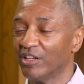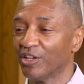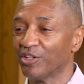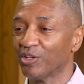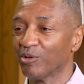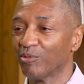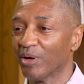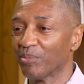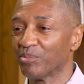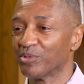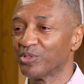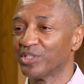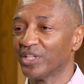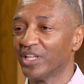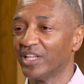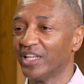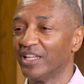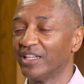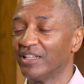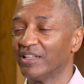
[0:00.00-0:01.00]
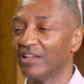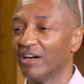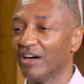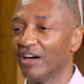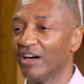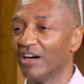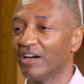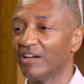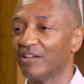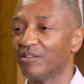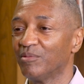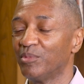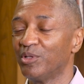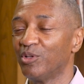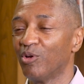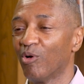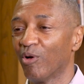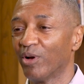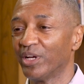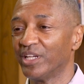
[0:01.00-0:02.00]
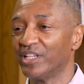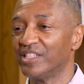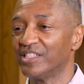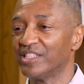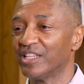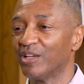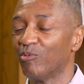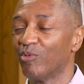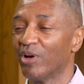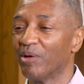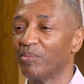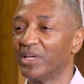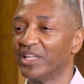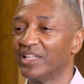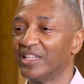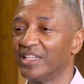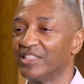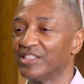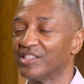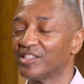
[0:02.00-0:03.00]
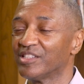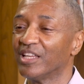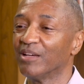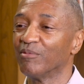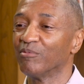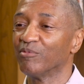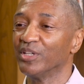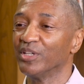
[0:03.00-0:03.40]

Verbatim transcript: underrepresented minorities and women in STEM